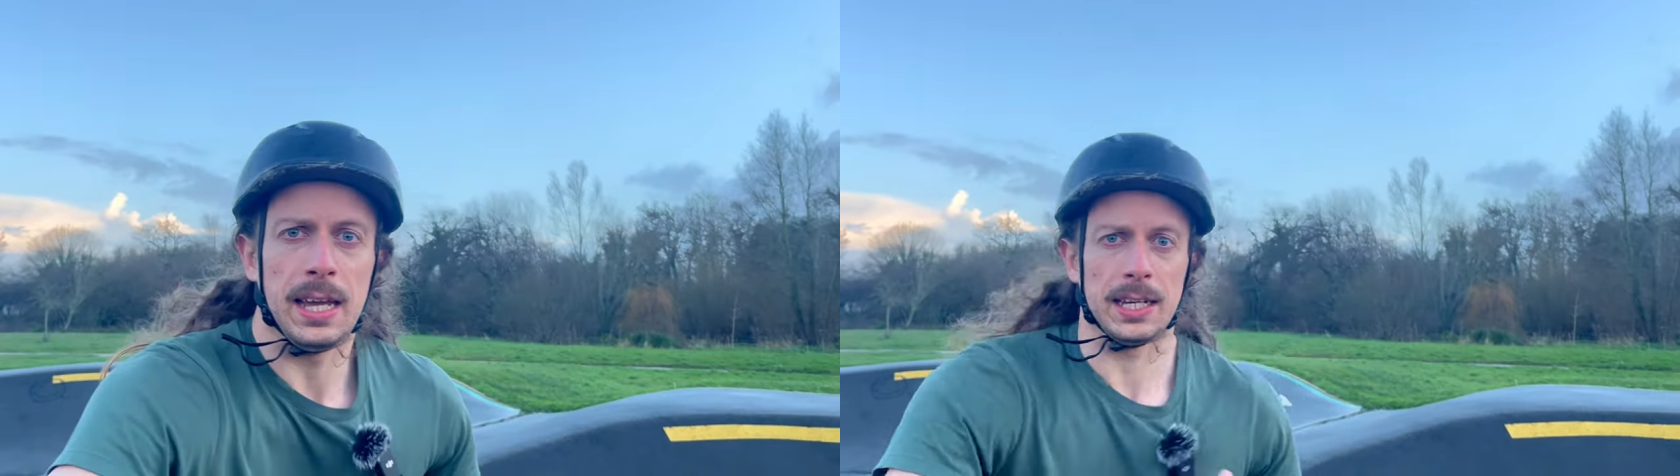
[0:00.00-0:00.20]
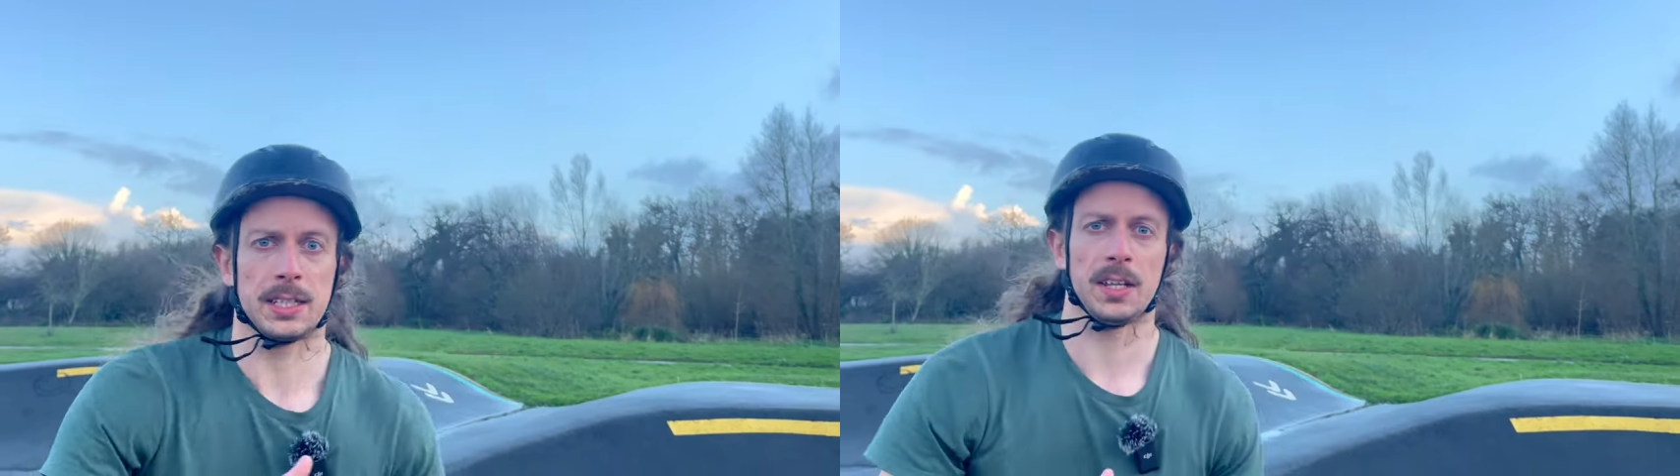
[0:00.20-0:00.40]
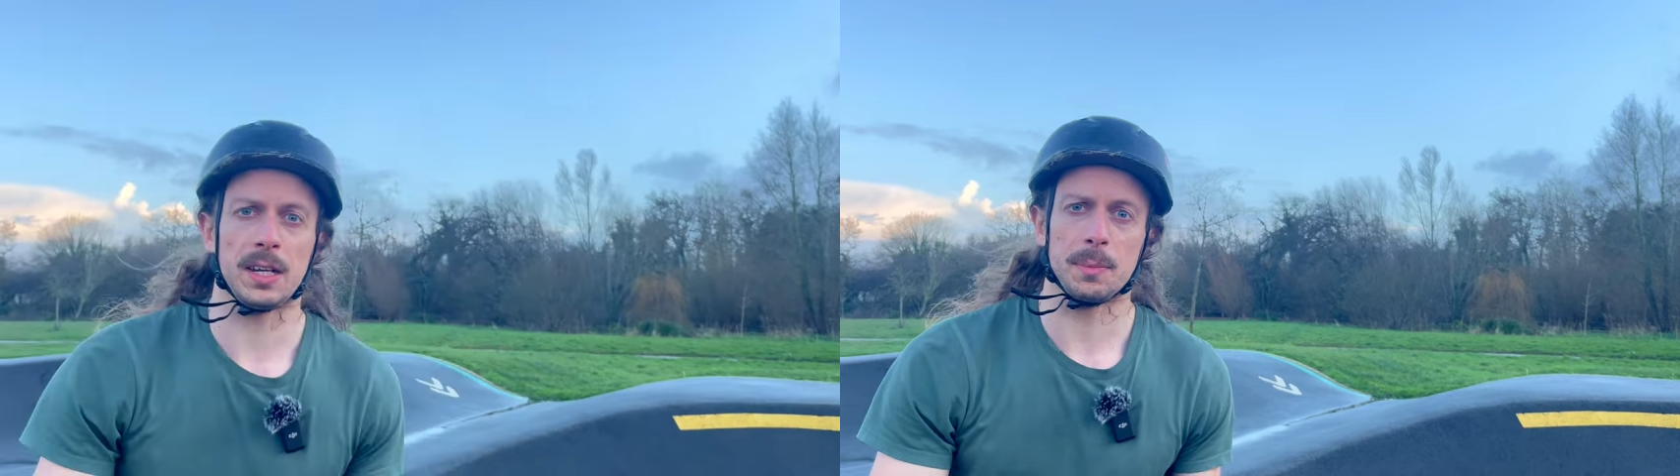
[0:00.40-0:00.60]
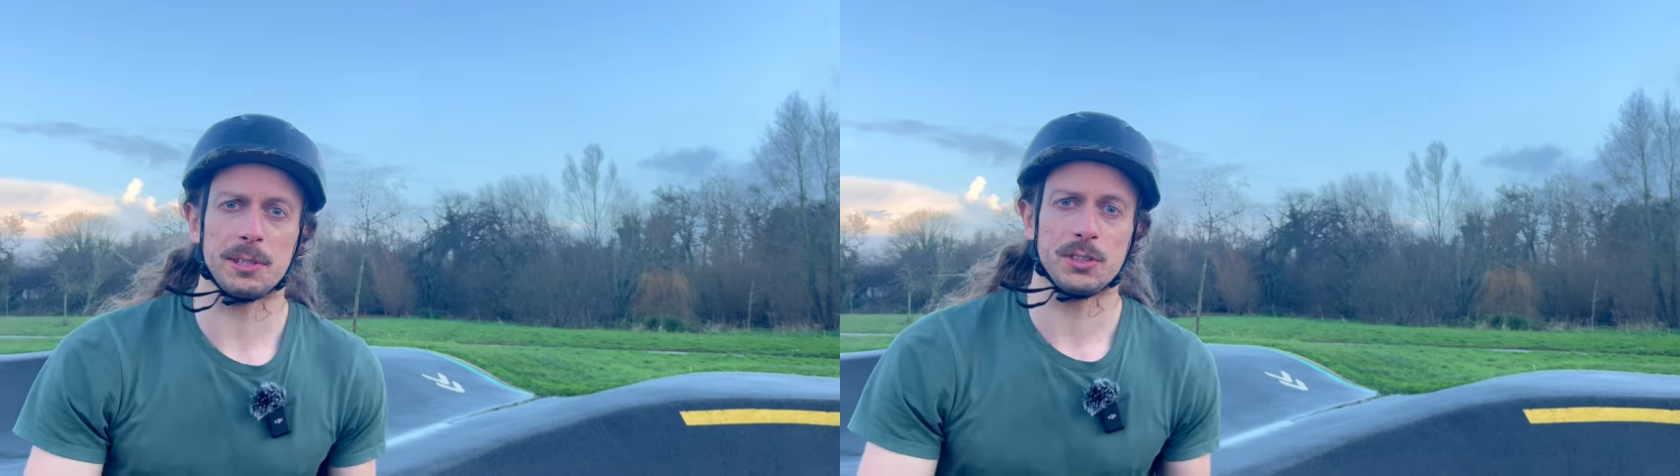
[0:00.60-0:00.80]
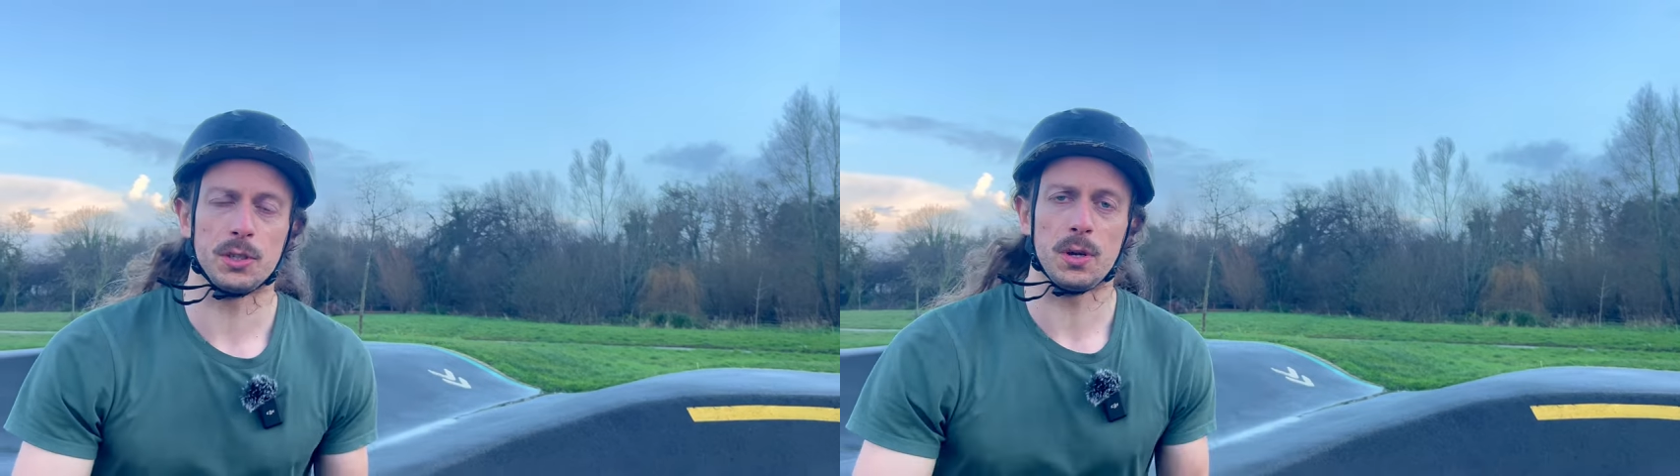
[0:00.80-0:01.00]
It
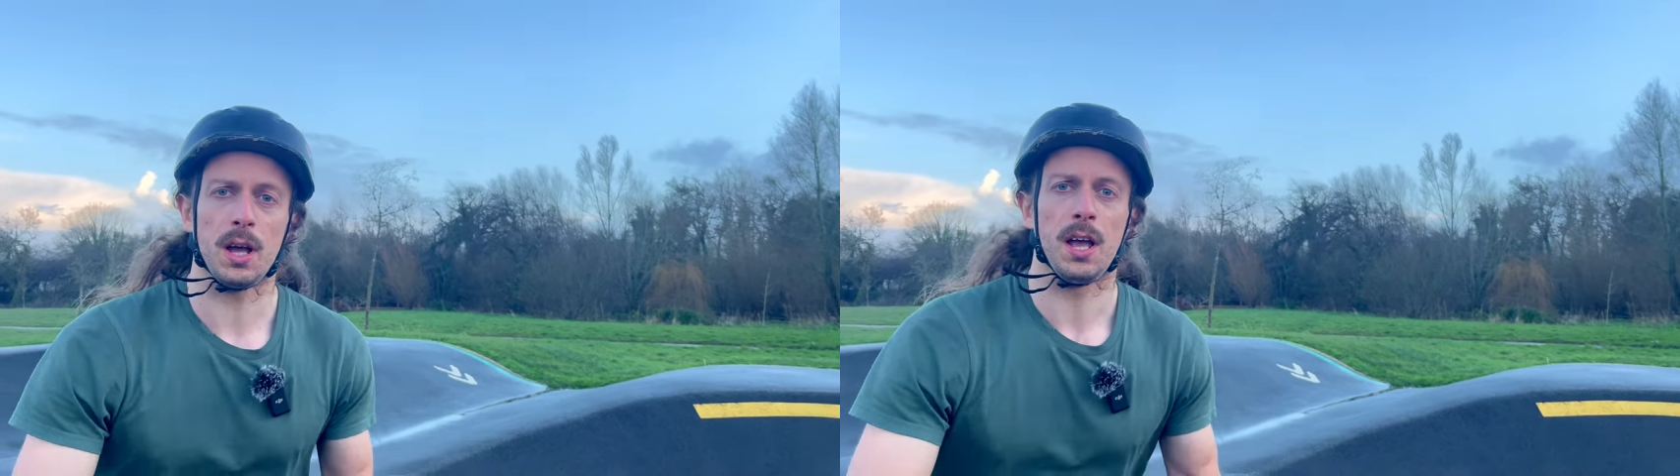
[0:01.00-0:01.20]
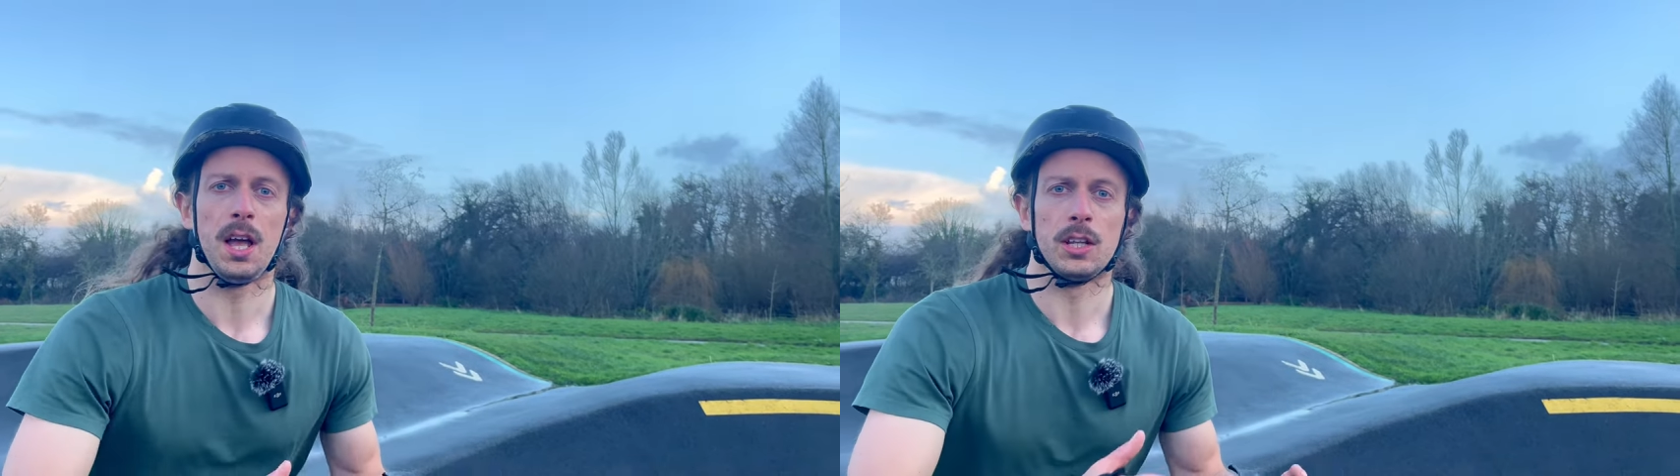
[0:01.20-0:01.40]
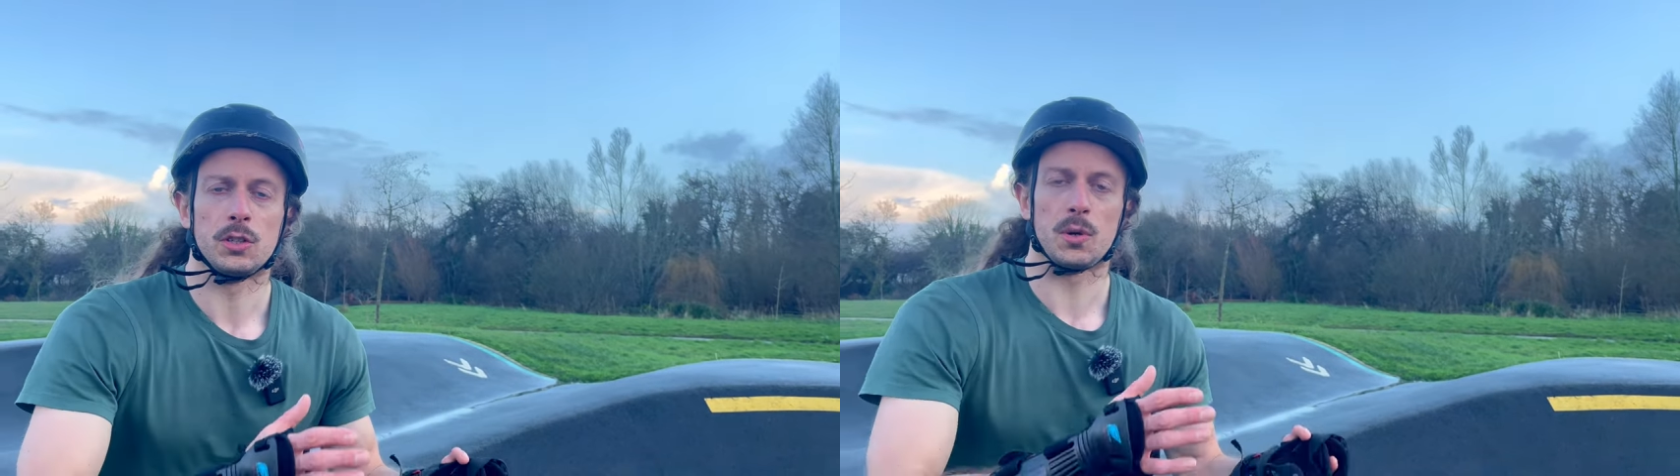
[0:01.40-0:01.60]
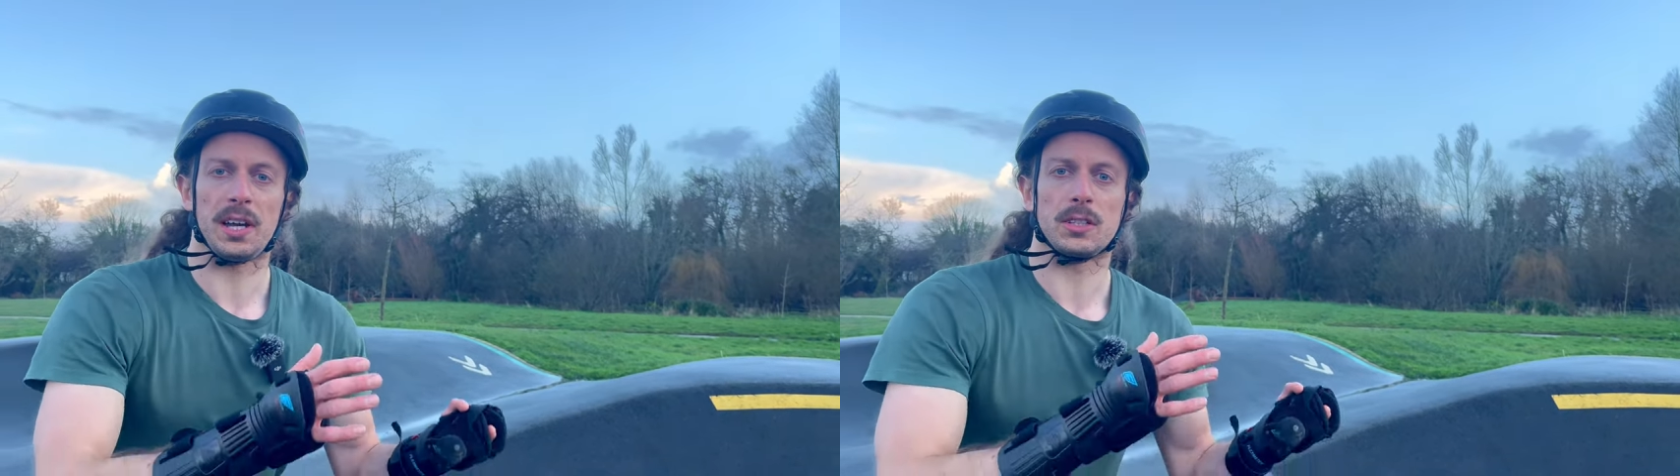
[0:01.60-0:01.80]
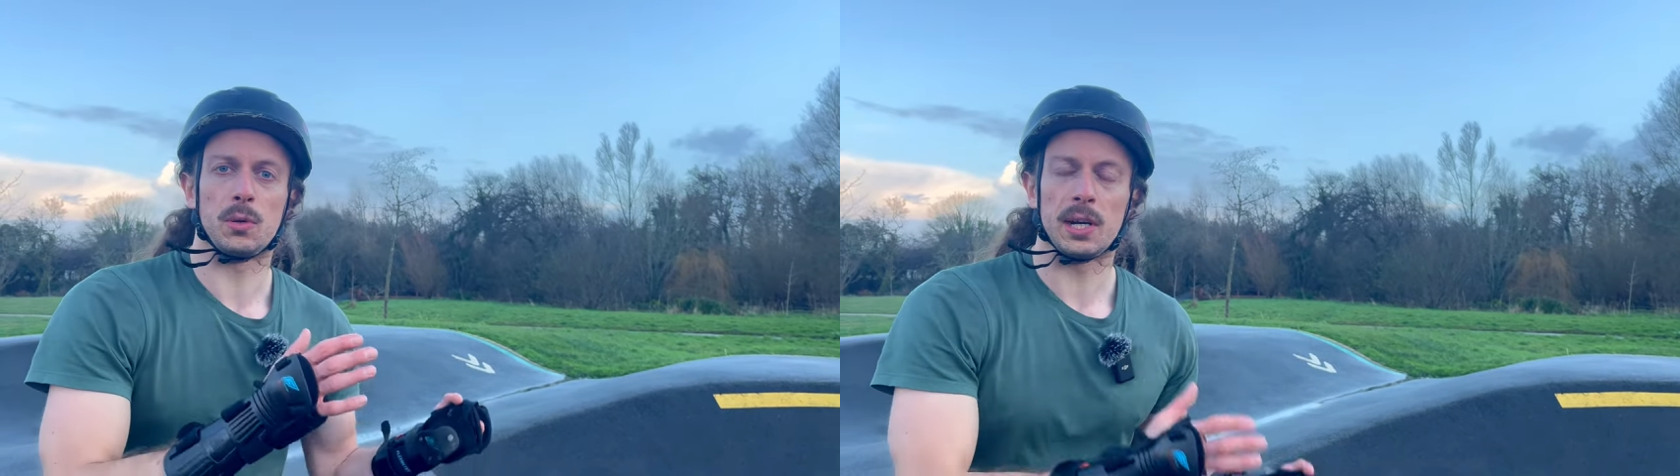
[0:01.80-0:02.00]
enables you to
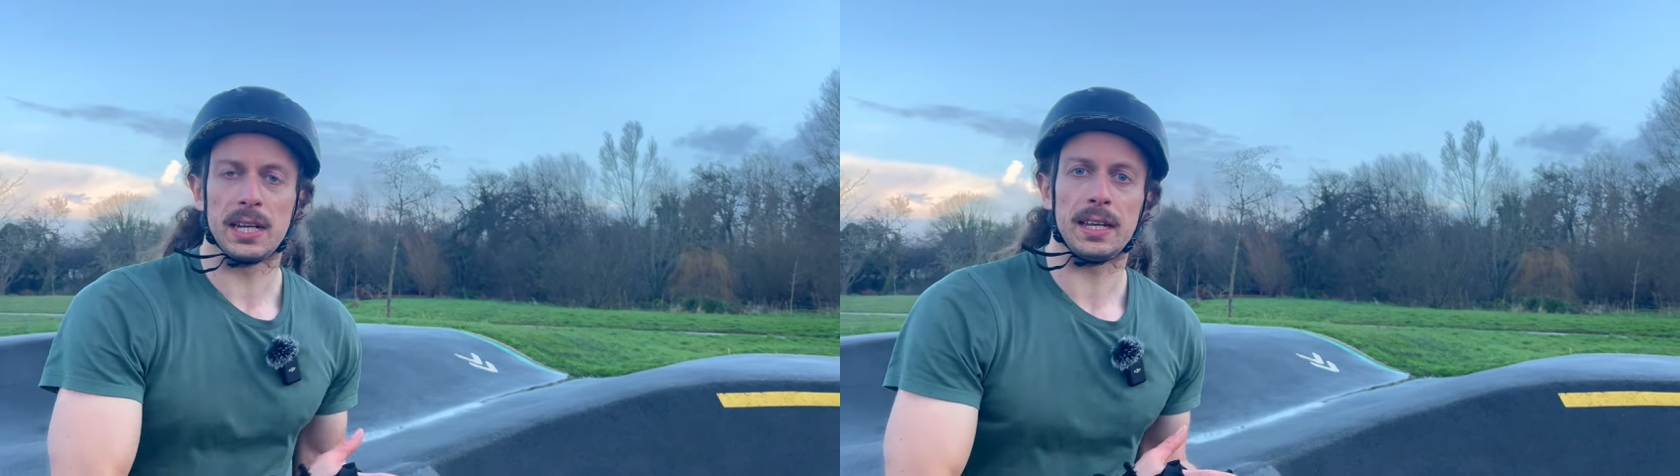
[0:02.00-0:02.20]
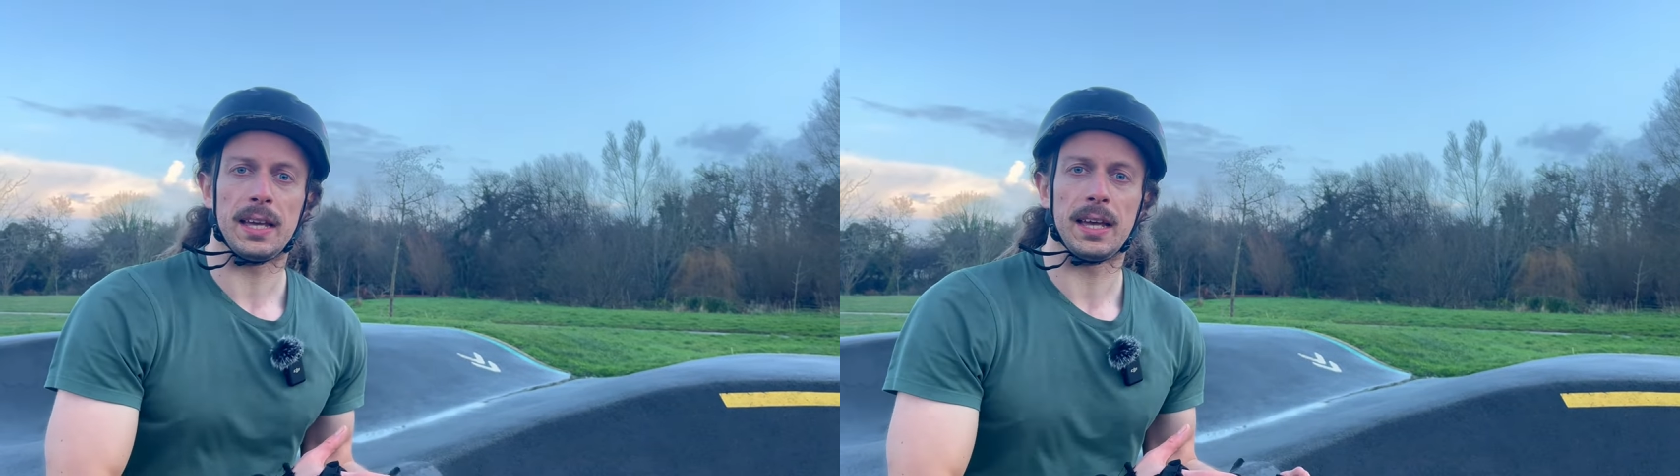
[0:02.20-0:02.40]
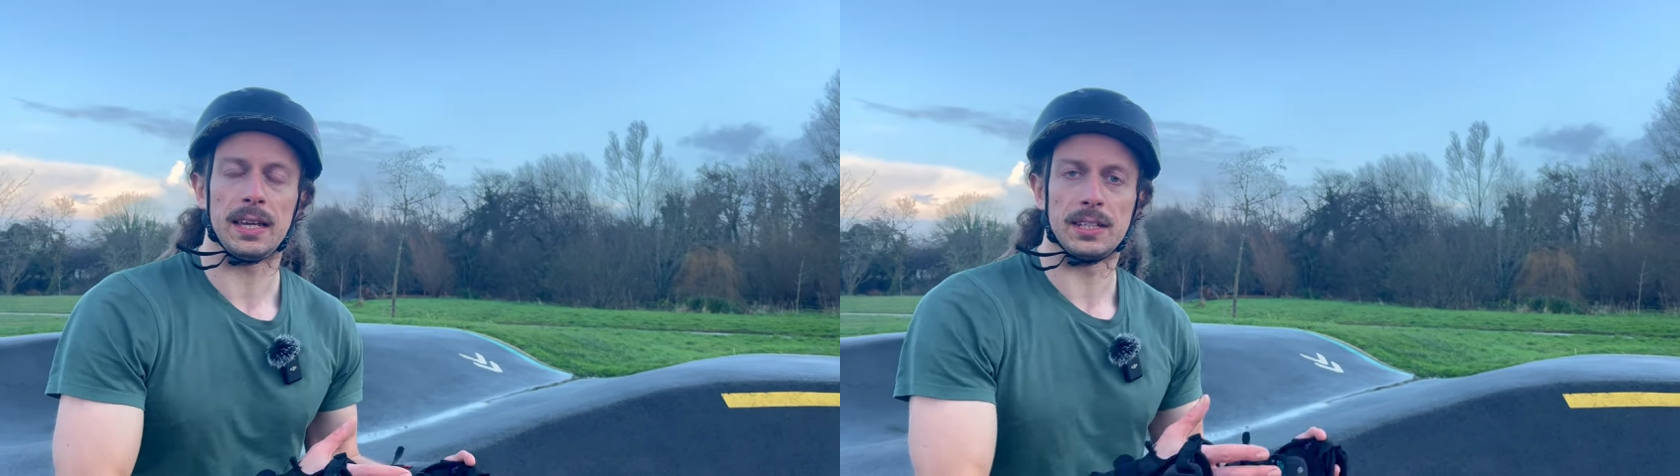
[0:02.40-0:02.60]
ride quickly